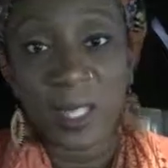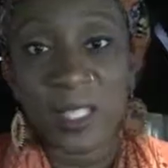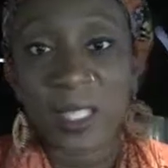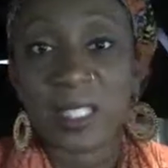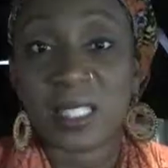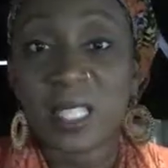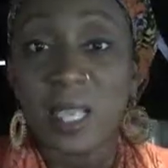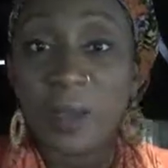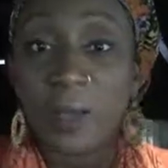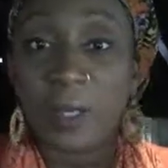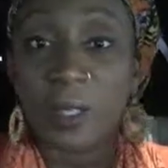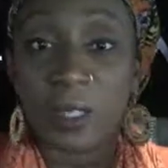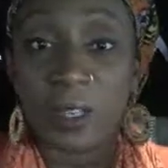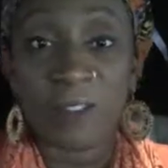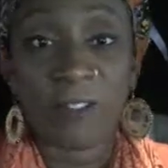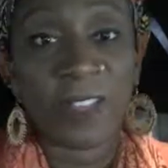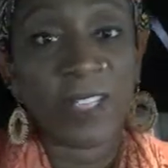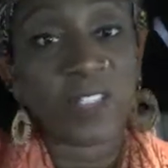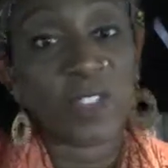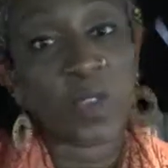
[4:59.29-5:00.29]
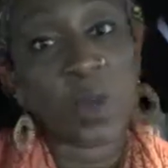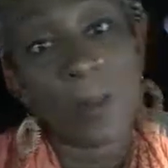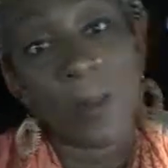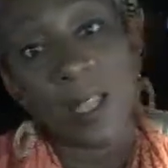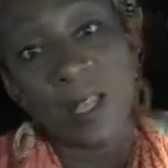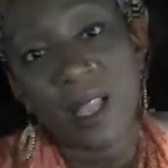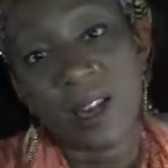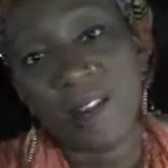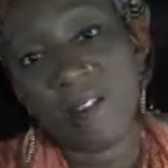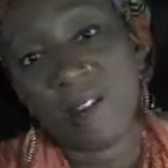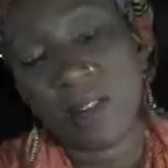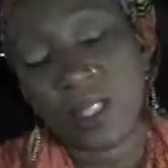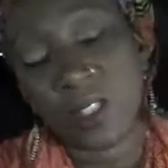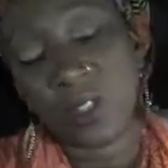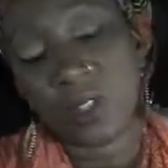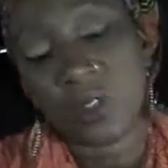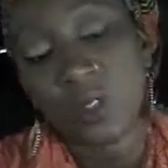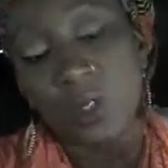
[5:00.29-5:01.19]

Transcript: and this is how it could affect you or may not affect you.